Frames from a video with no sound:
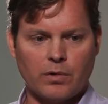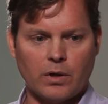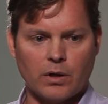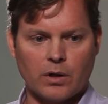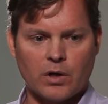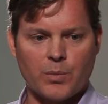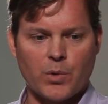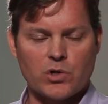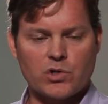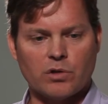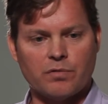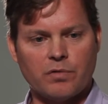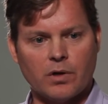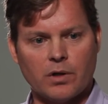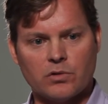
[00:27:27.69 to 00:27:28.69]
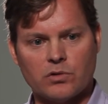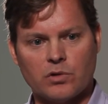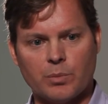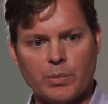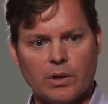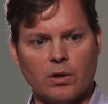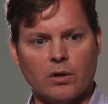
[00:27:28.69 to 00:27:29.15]
uh commercial funds
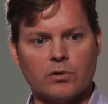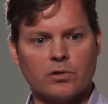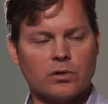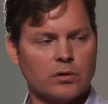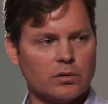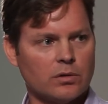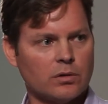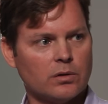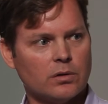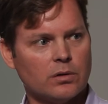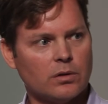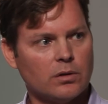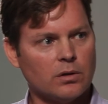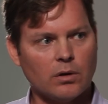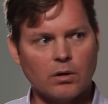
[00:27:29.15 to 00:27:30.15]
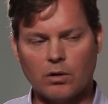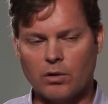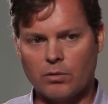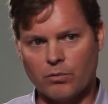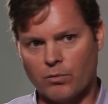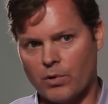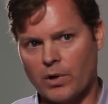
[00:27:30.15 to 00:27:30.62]
to build
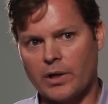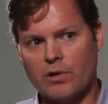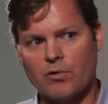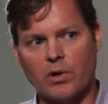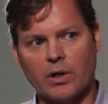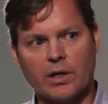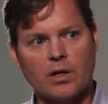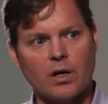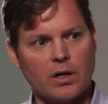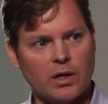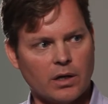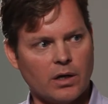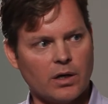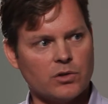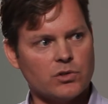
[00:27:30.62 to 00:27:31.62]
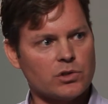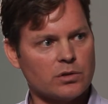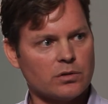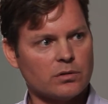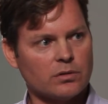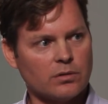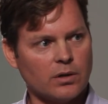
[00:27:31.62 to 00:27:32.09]
really, really cutting
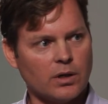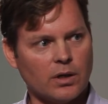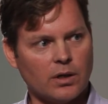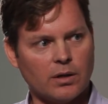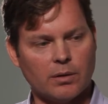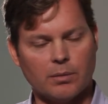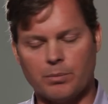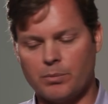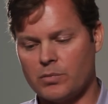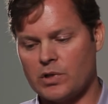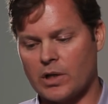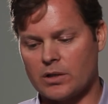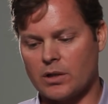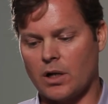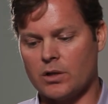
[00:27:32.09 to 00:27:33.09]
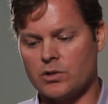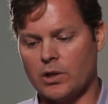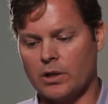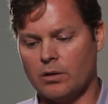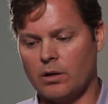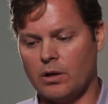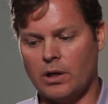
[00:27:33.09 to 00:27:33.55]
edge uh,
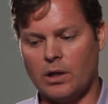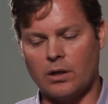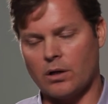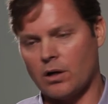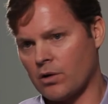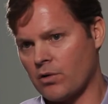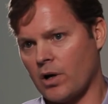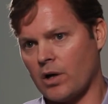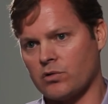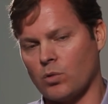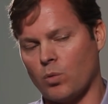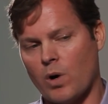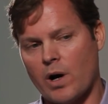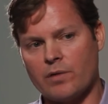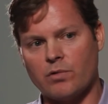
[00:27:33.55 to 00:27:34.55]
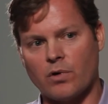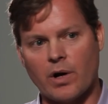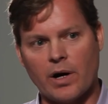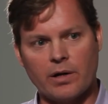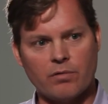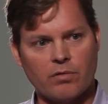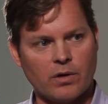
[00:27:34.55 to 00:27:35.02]
technology and across a wide
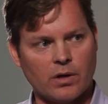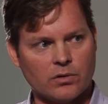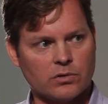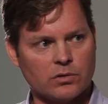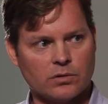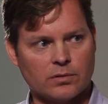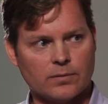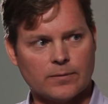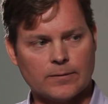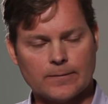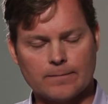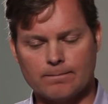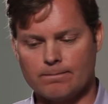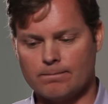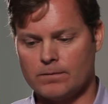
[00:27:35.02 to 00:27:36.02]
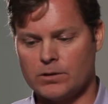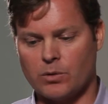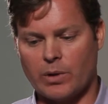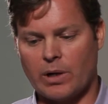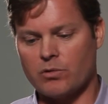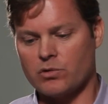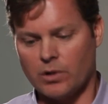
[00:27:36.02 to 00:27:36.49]
variety of things. So
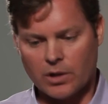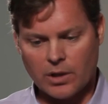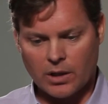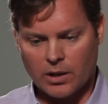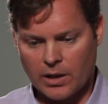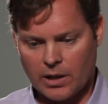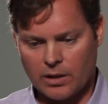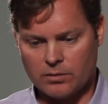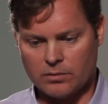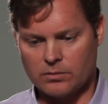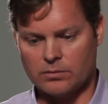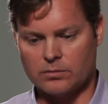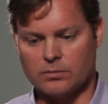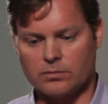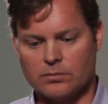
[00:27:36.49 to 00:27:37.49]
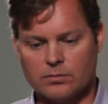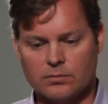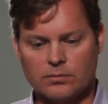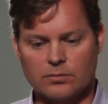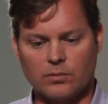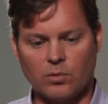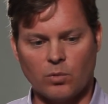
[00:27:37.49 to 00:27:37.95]
when I was looking at
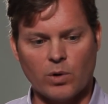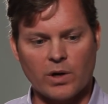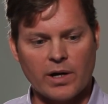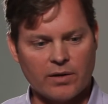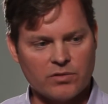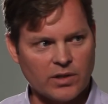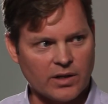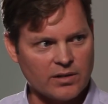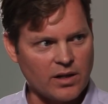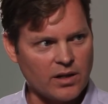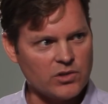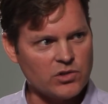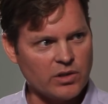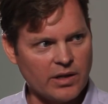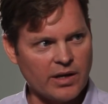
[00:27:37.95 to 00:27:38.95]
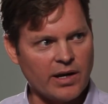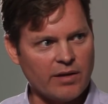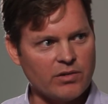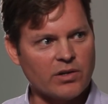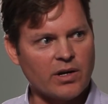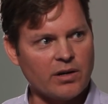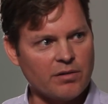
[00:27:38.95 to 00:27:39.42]
what kind of technology they
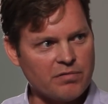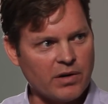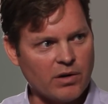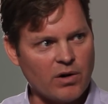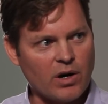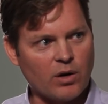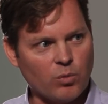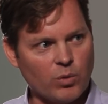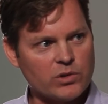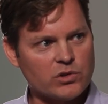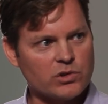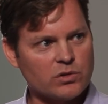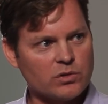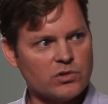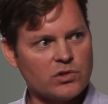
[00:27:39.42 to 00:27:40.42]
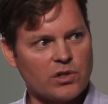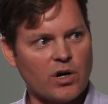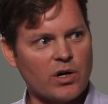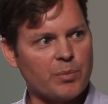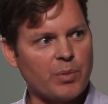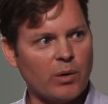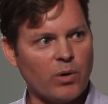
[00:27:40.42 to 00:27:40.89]
have to kind of figure out which
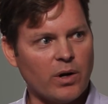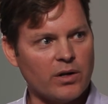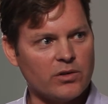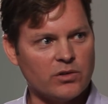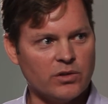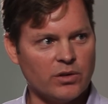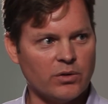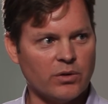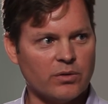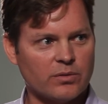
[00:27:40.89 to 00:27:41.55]
startup I wanted to do. So,